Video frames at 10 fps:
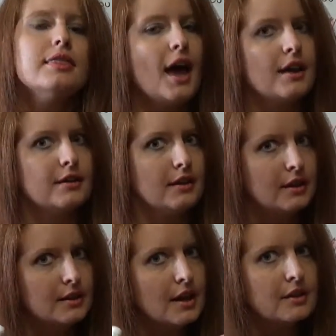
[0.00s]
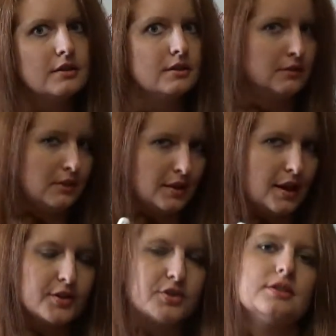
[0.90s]
Then, another
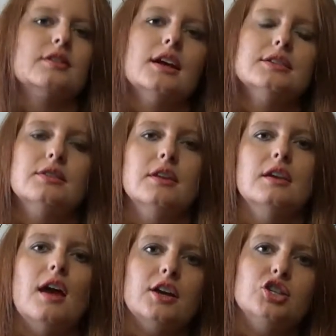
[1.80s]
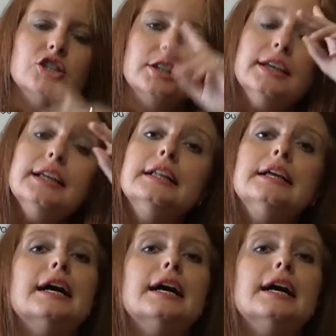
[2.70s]
last thing, actually.